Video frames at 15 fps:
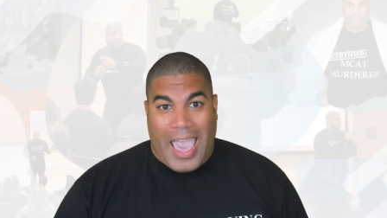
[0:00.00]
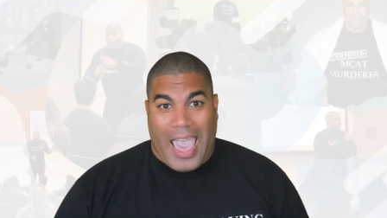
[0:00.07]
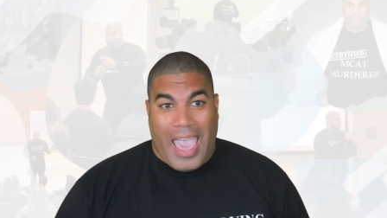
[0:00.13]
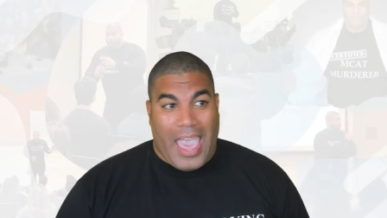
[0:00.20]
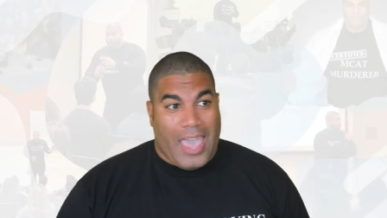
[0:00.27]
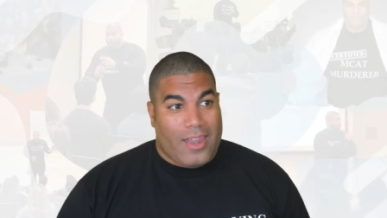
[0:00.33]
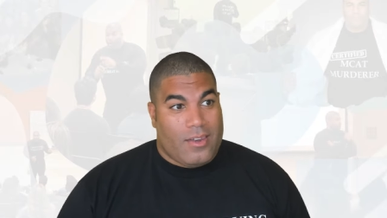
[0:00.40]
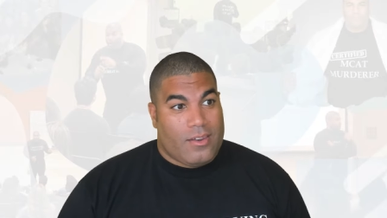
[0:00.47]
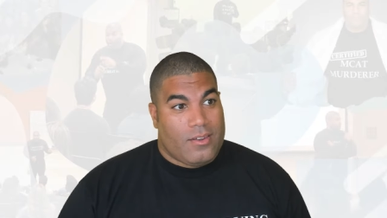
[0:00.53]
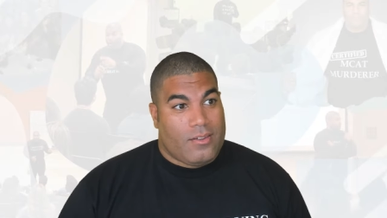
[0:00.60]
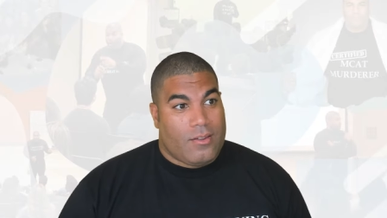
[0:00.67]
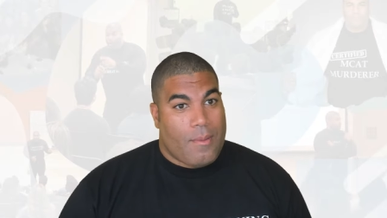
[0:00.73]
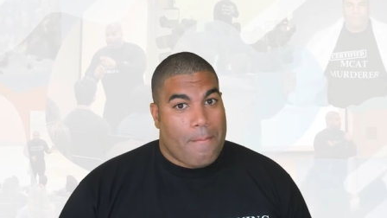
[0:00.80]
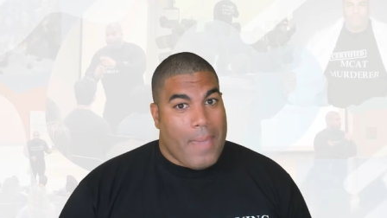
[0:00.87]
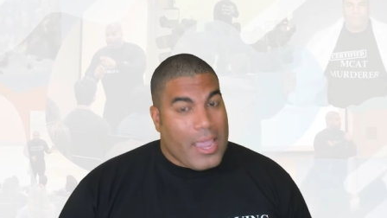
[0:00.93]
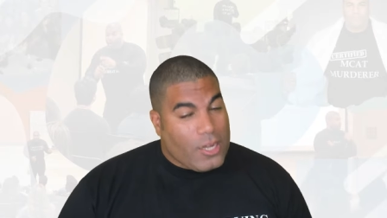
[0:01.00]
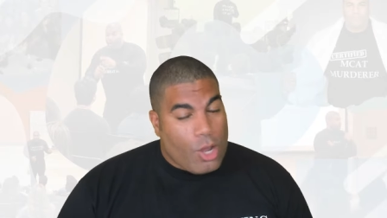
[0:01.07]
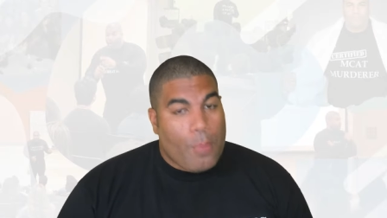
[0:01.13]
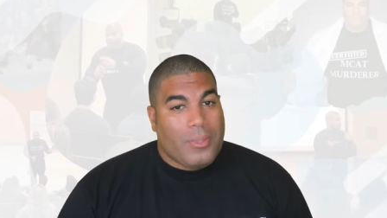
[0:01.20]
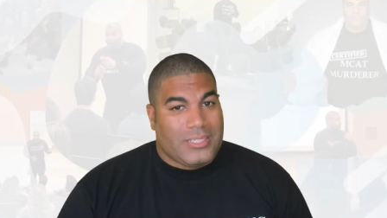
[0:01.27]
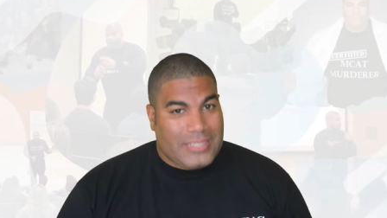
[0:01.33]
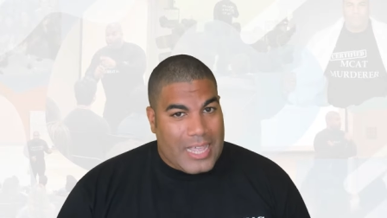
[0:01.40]
And make
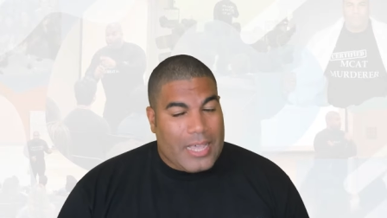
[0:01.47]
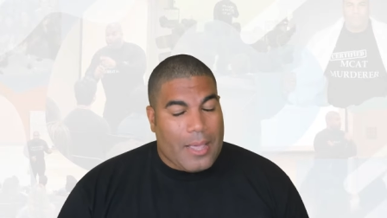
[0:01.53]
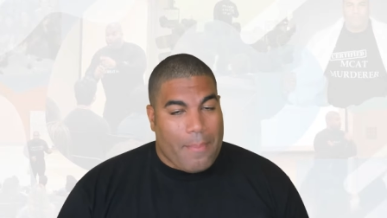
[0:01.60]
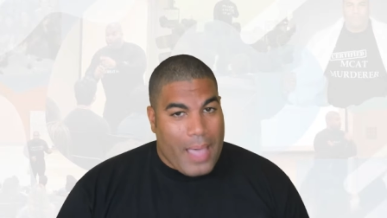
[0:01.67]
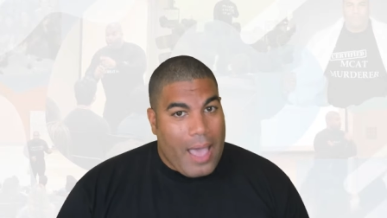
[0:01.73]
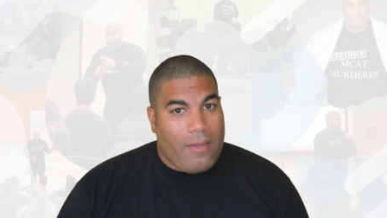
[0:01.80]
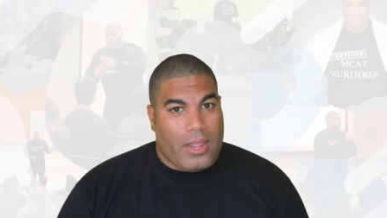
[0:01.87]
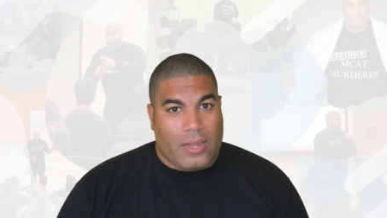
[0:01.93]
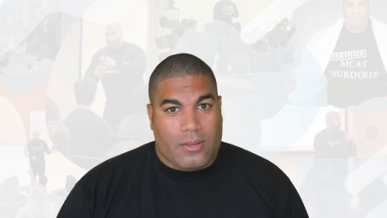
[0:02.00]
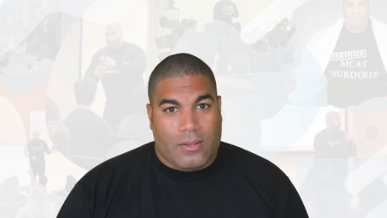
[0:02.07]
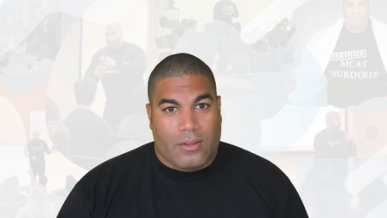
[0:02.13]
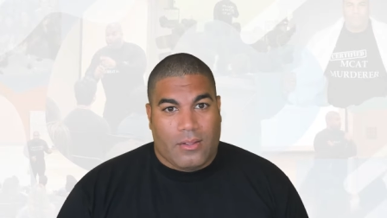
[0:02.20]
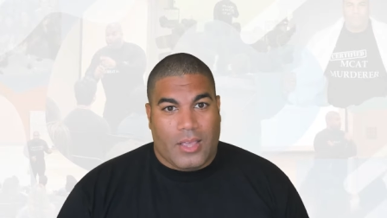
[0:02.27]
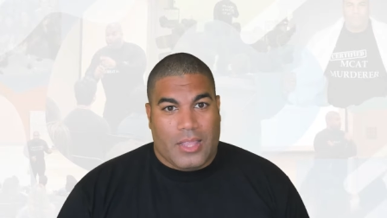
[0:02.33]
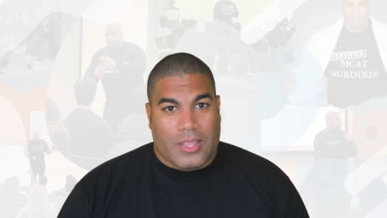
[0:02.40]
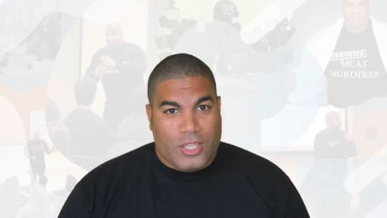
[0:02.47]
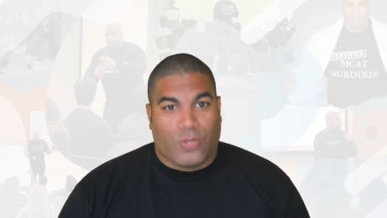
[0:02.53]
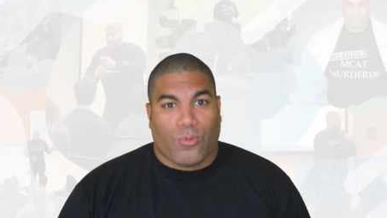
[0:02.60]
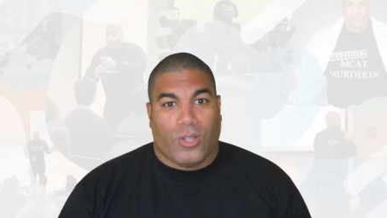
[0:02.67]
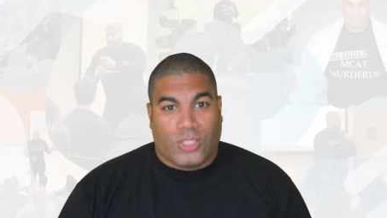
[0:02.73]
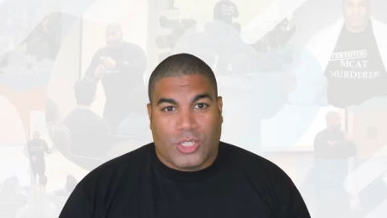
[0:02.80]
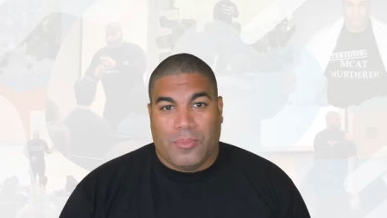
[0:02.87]
no mistake about it, in
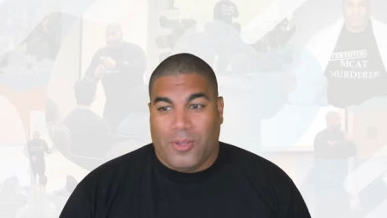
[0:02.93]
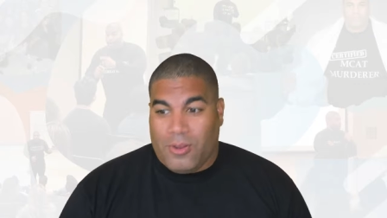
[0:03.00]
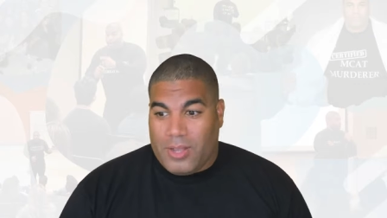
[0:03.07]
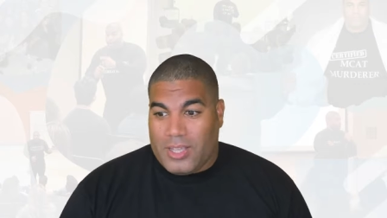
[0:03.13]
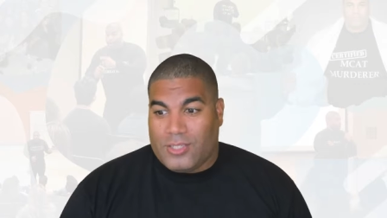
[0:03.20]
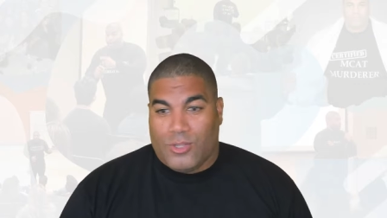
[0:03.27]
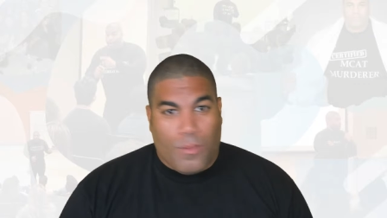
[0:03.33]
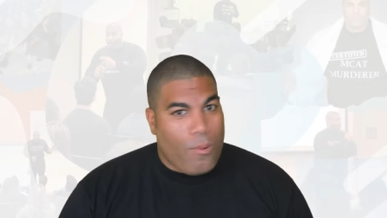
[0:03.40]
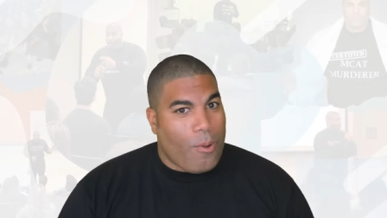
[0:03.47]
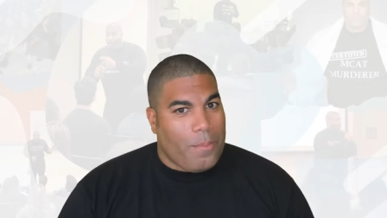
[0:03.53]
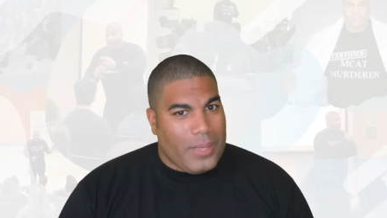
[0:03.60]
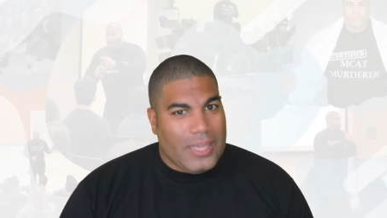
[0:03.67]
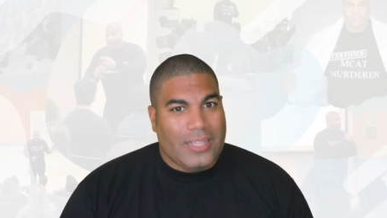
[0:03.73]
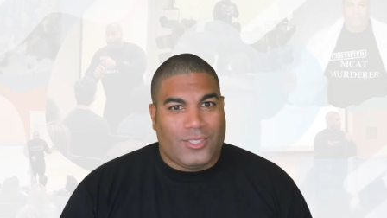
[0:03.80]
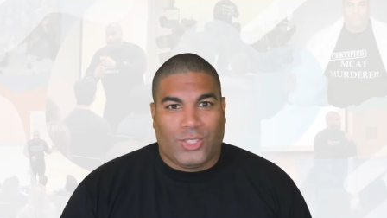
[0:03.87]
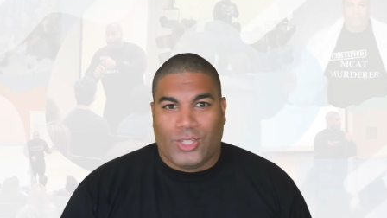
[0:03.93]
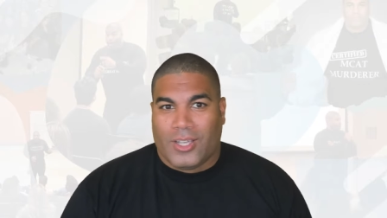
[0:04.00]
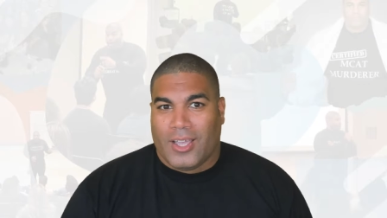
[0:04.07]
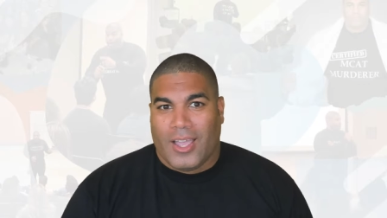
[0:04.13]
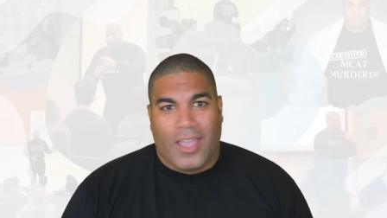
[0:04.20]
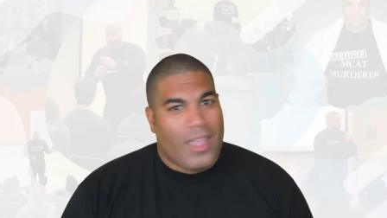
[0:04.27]
these rich communities, Newport Beach,